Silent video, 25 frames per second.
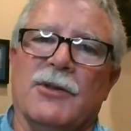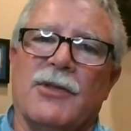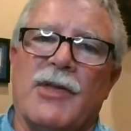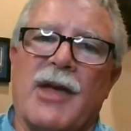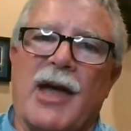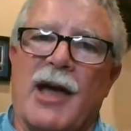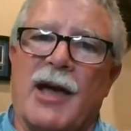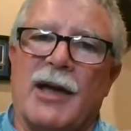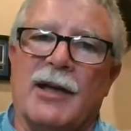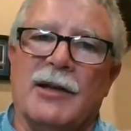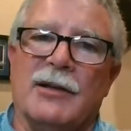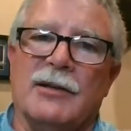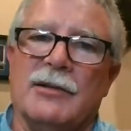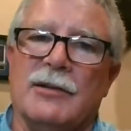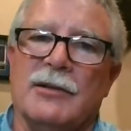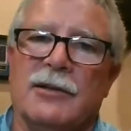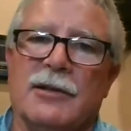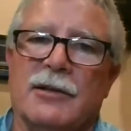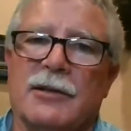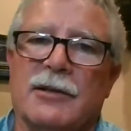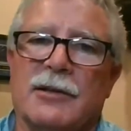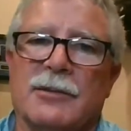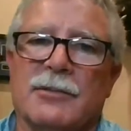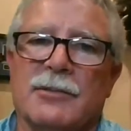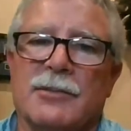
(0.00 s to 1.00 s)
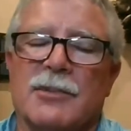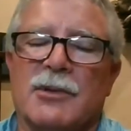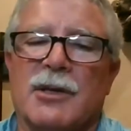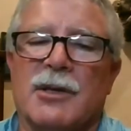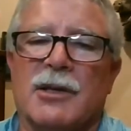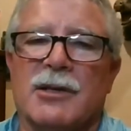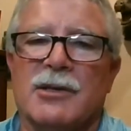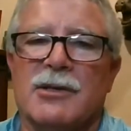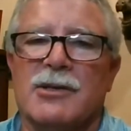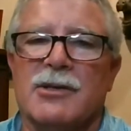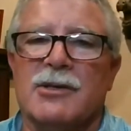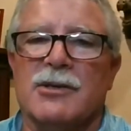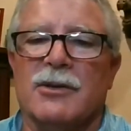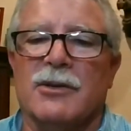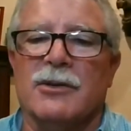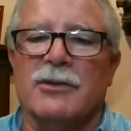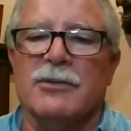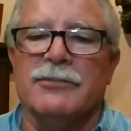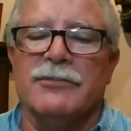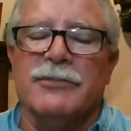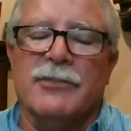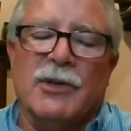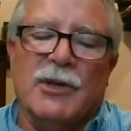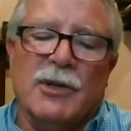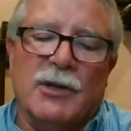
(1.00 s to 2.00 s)
that in them and so
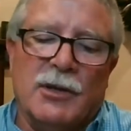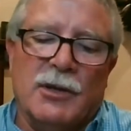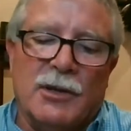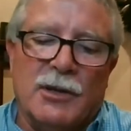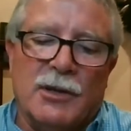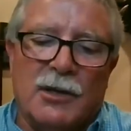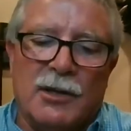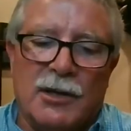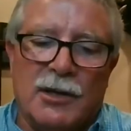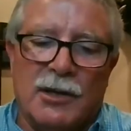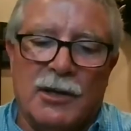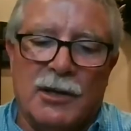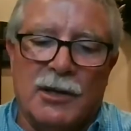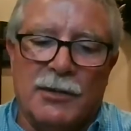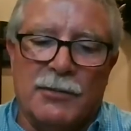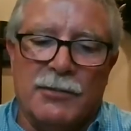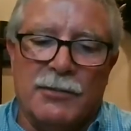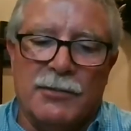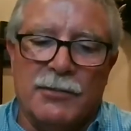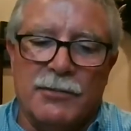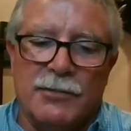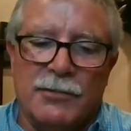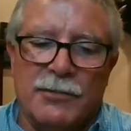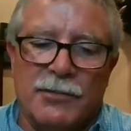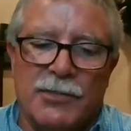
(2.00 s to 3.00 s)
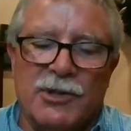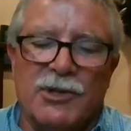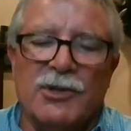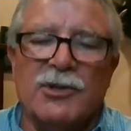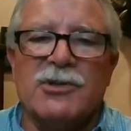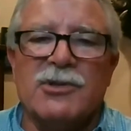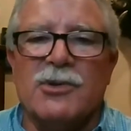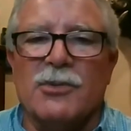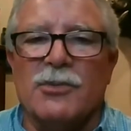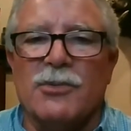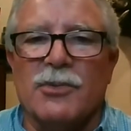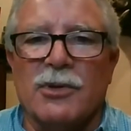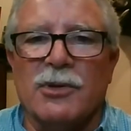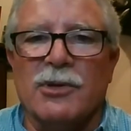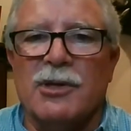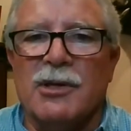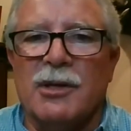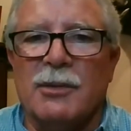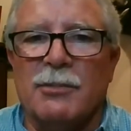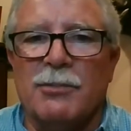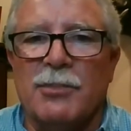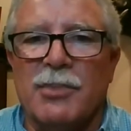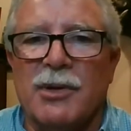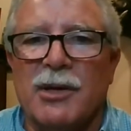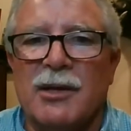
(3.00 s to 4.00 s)
um, but those are really
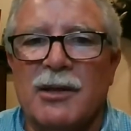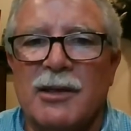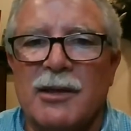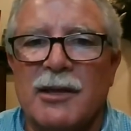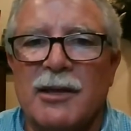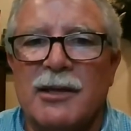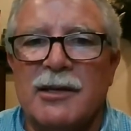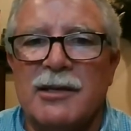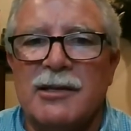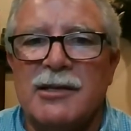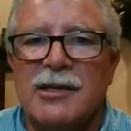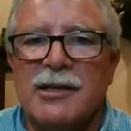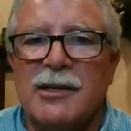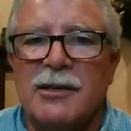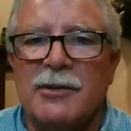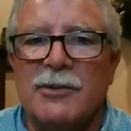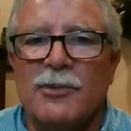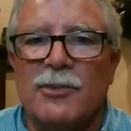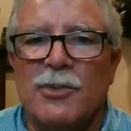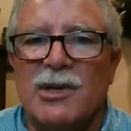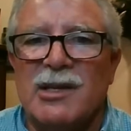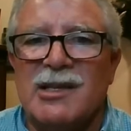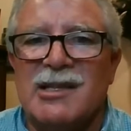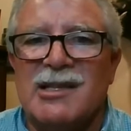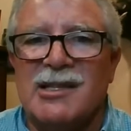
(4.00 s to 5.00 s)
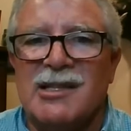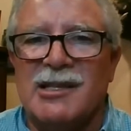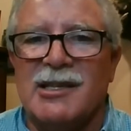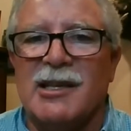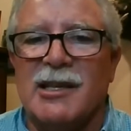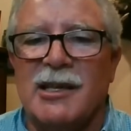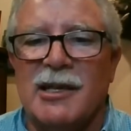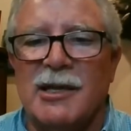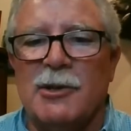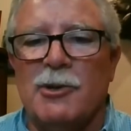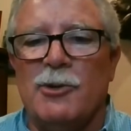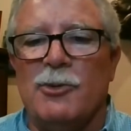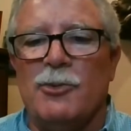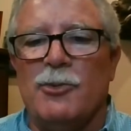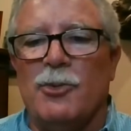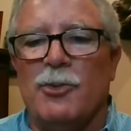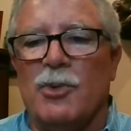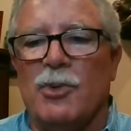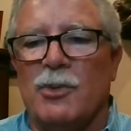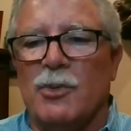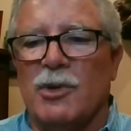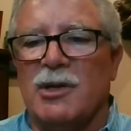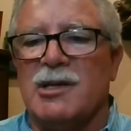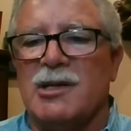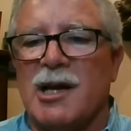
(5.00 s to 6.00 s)
the big things that we see
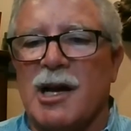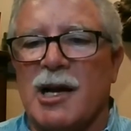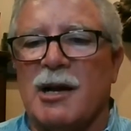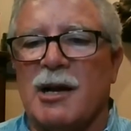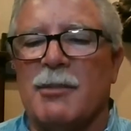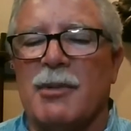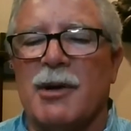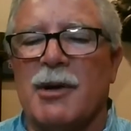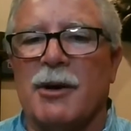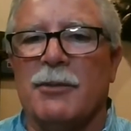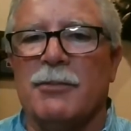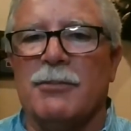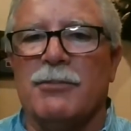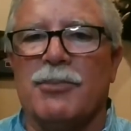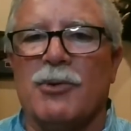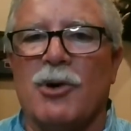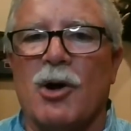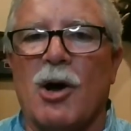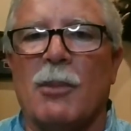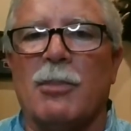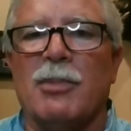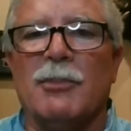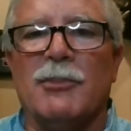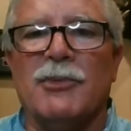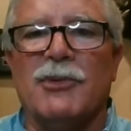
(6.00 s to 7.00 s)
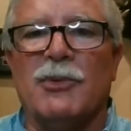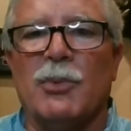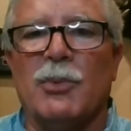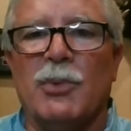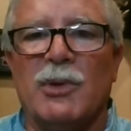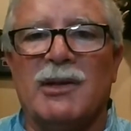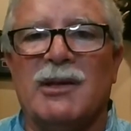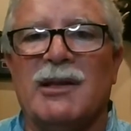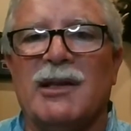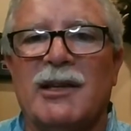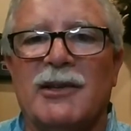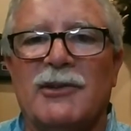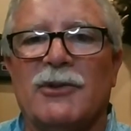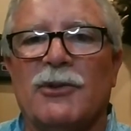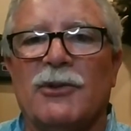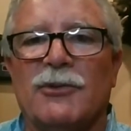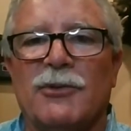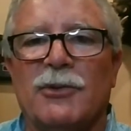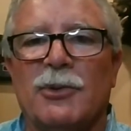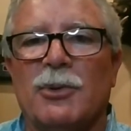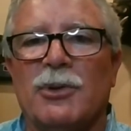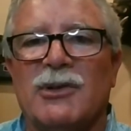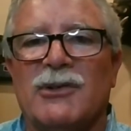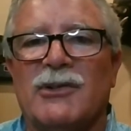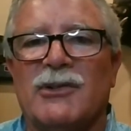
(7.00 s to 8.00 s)
when we talk about problems with diesel
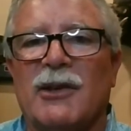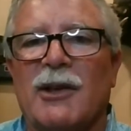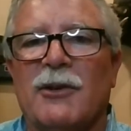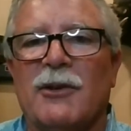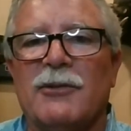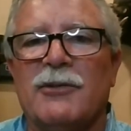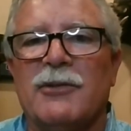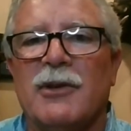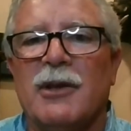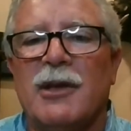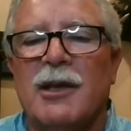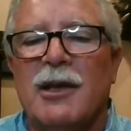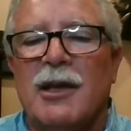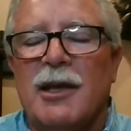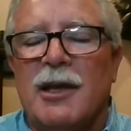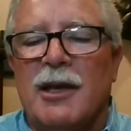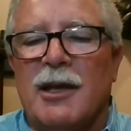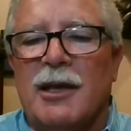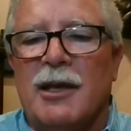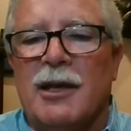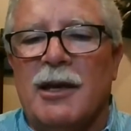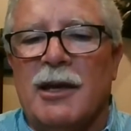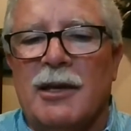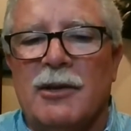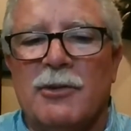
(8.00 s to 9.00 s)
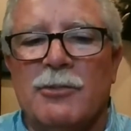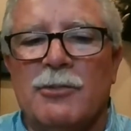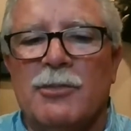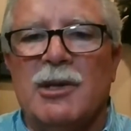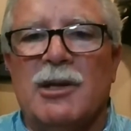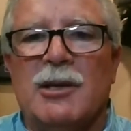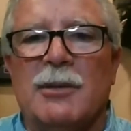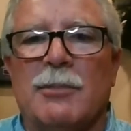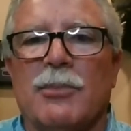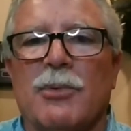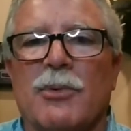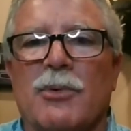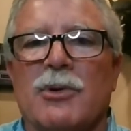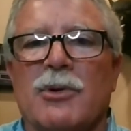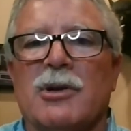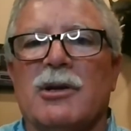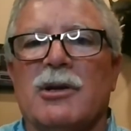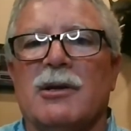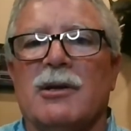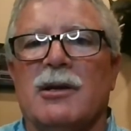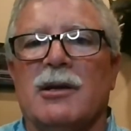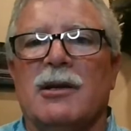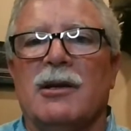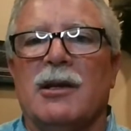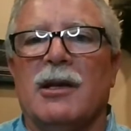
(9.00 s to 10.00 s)
fuel itself and i don't mean to bore
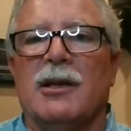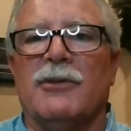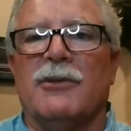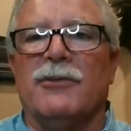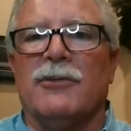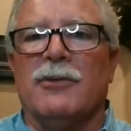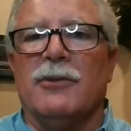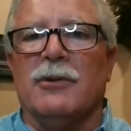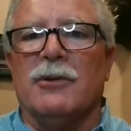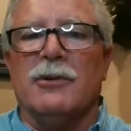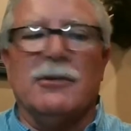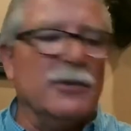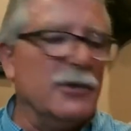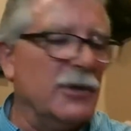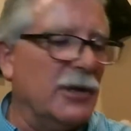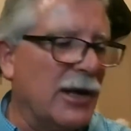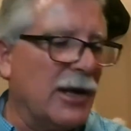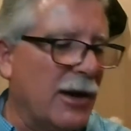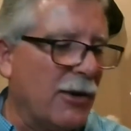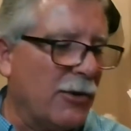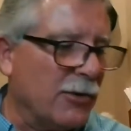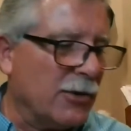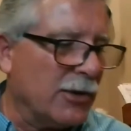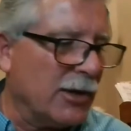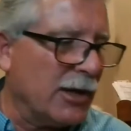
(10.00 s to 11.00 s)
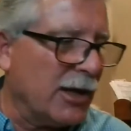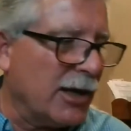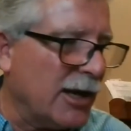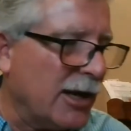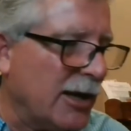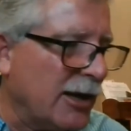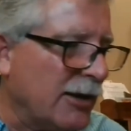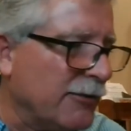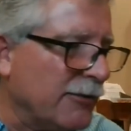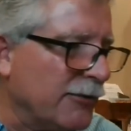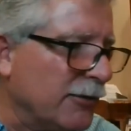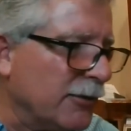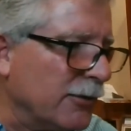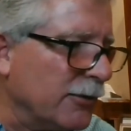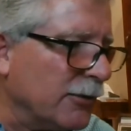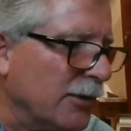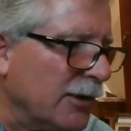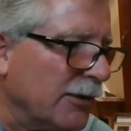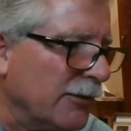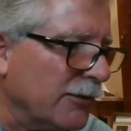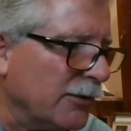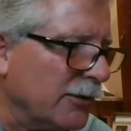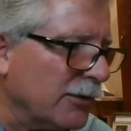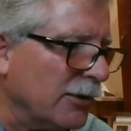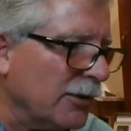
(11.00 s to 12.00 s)
you to death for an hour and a half or
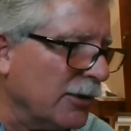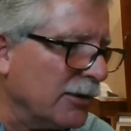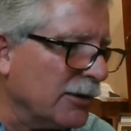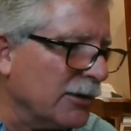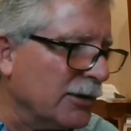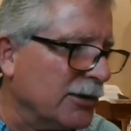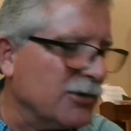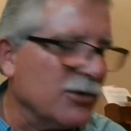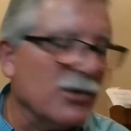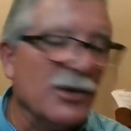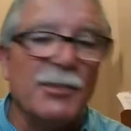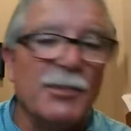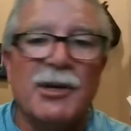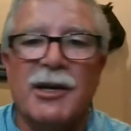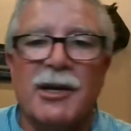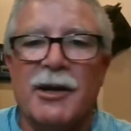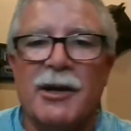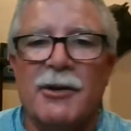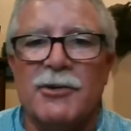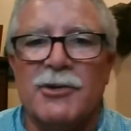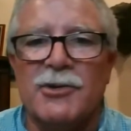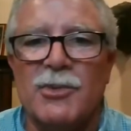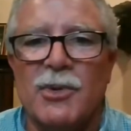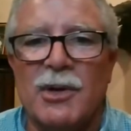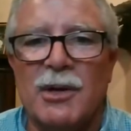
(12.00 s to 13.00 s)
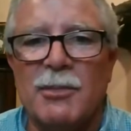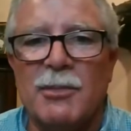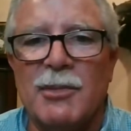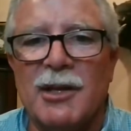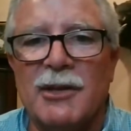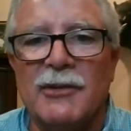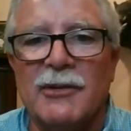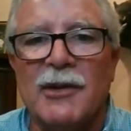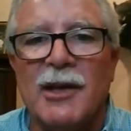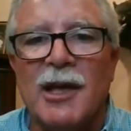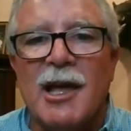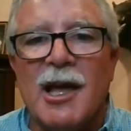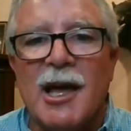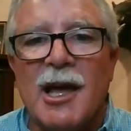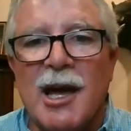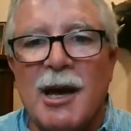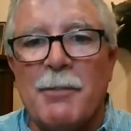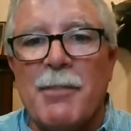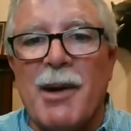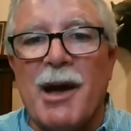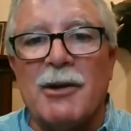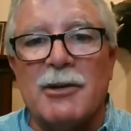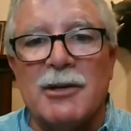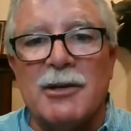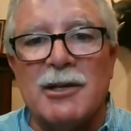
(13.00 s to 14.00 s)
wherever long it's only been an hour and 20 minutes
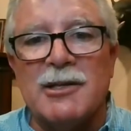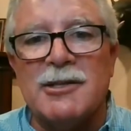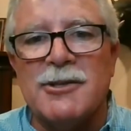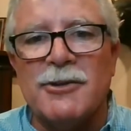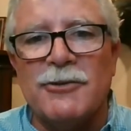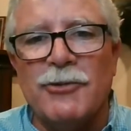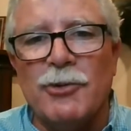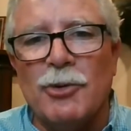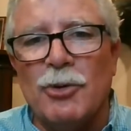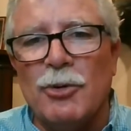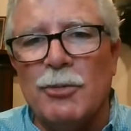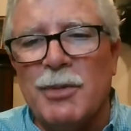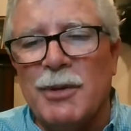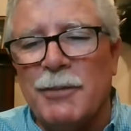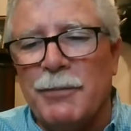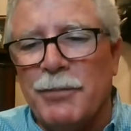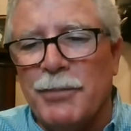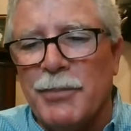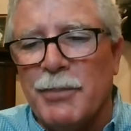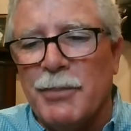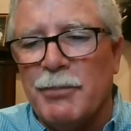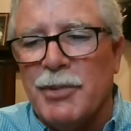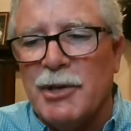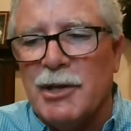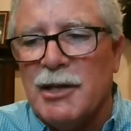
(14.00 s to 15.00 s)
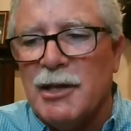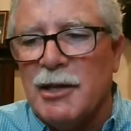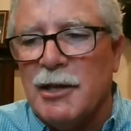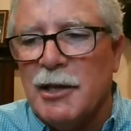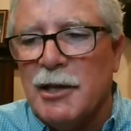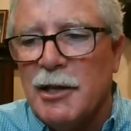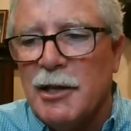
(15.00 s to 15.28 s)
about diesel fuel but but